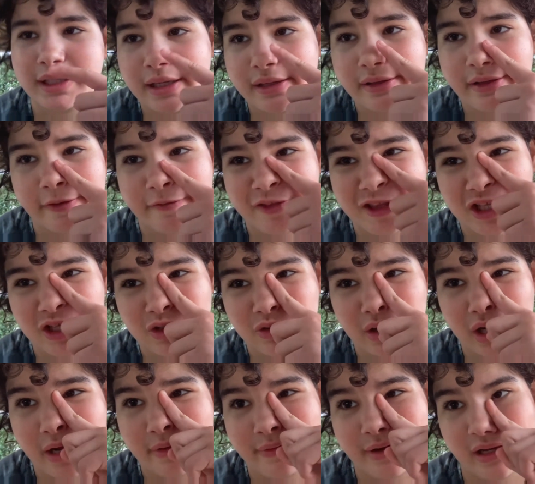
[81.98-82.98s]
live to
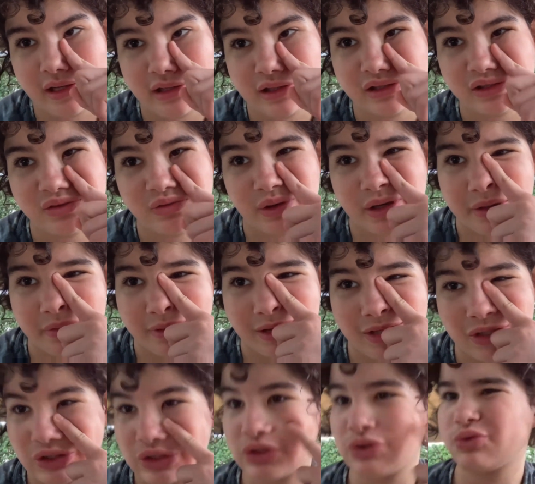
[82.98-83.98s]
21, 21
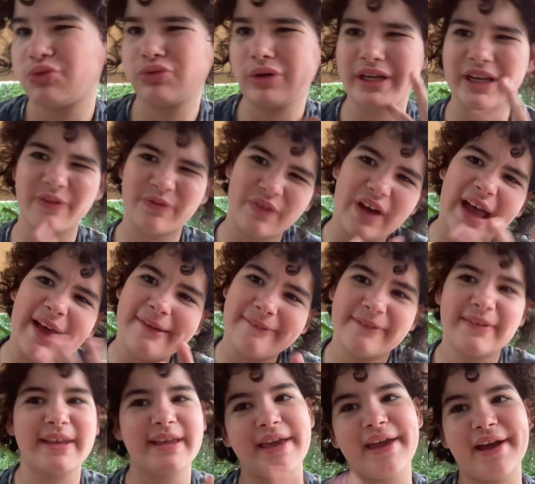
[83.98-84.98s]
to 25
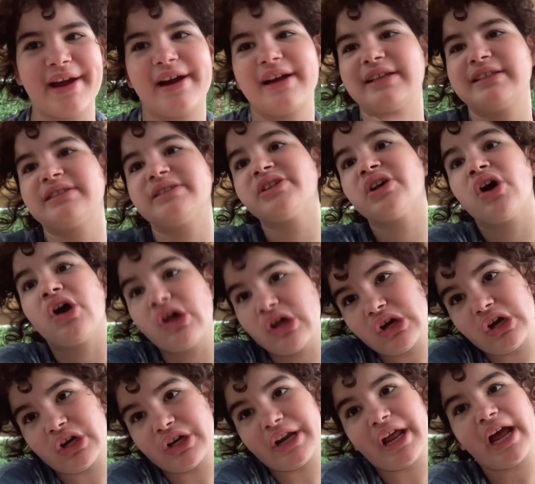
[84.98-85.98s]
years
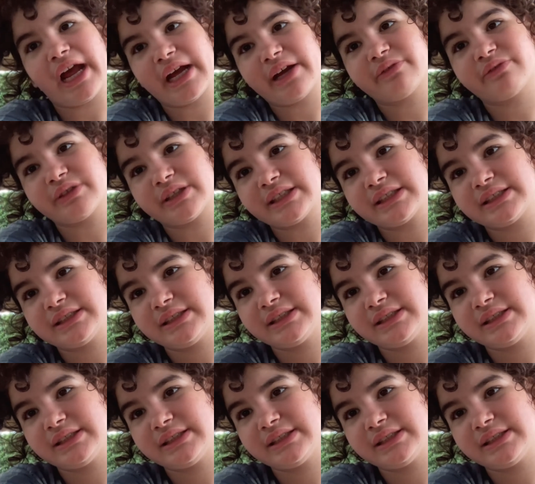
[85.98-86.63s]
on average.